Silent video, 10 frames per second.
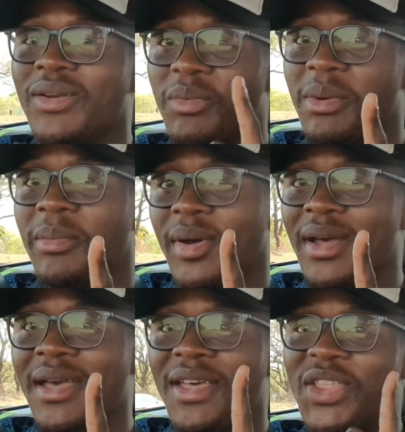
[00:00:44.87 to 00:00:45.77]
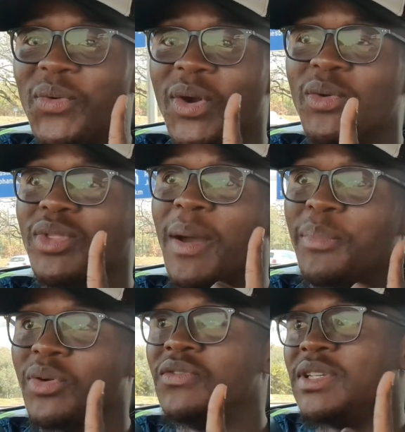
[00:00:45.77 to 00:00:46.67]
And remember, they work with
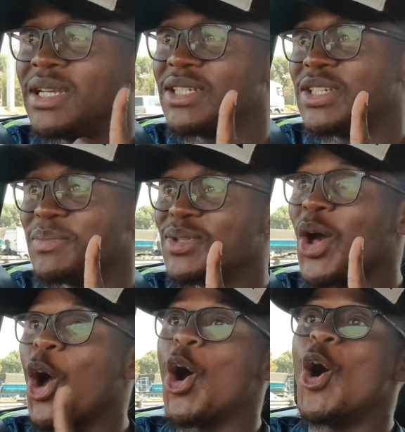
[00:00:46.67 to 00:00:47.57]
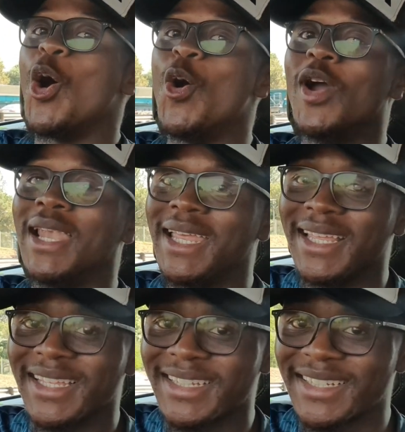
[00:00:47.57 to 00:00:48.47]
approved dealerships
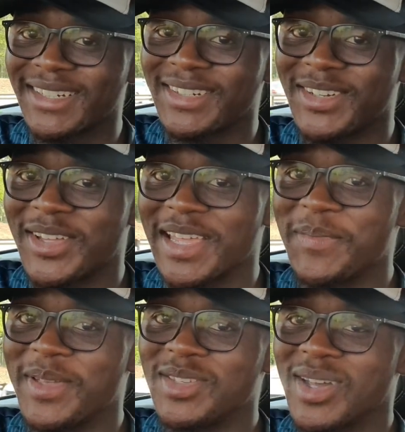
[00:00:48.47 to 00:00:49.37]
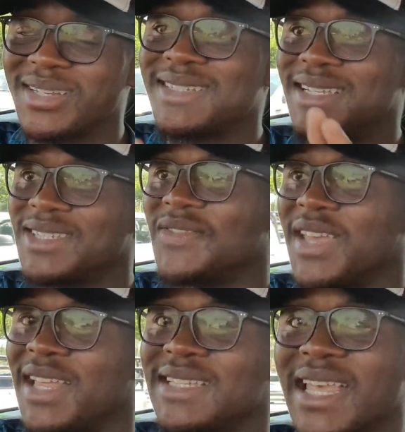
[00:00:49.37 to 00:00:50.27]
only. You know what that means, right? Chances of
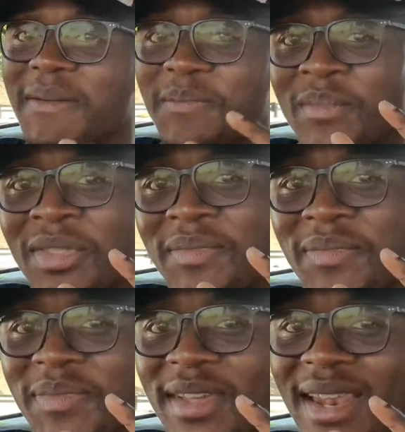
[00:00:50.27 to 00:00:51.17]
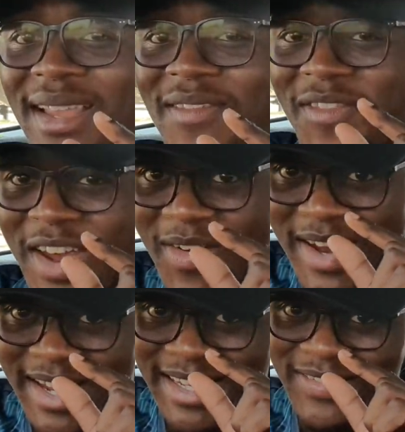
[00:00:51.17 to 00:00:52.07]
getting scammed
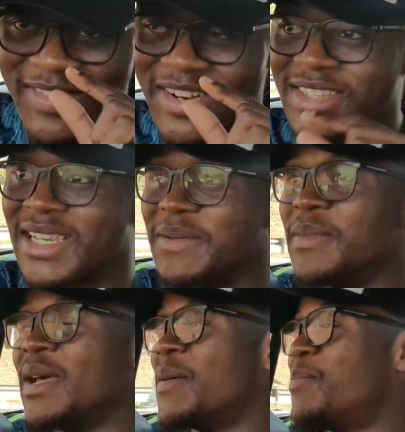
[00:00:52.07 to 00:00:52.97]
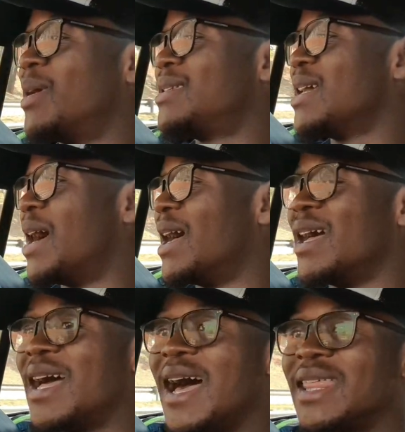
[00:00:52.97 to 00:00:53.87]
very, very slim. But yeah,
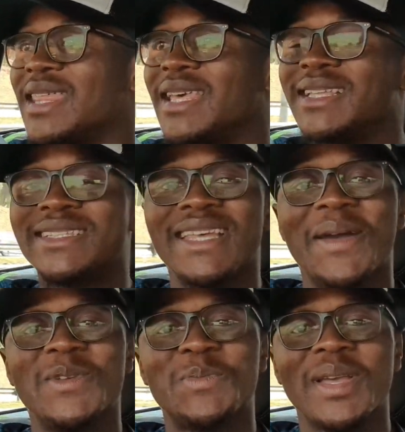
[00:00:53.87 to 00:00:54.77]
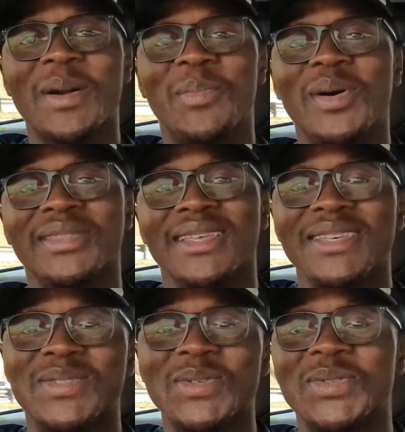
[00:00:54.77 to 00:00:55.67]
I think it's time we speak about the
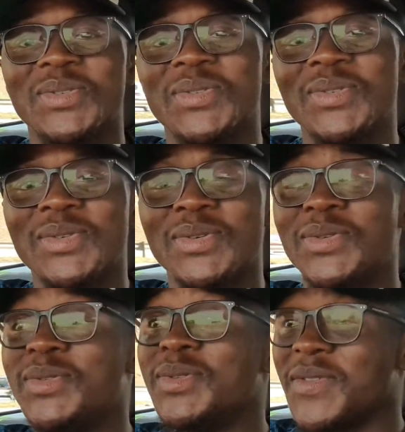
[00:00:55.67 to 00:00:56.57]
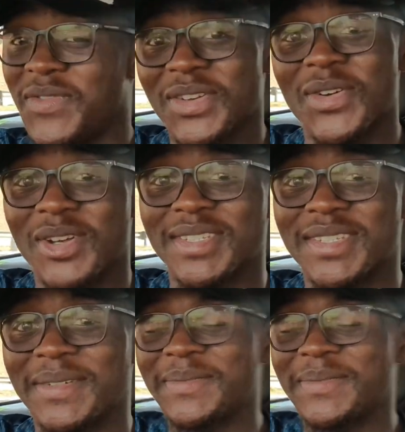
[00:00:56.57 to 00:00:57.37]
ISUZU V-Cross.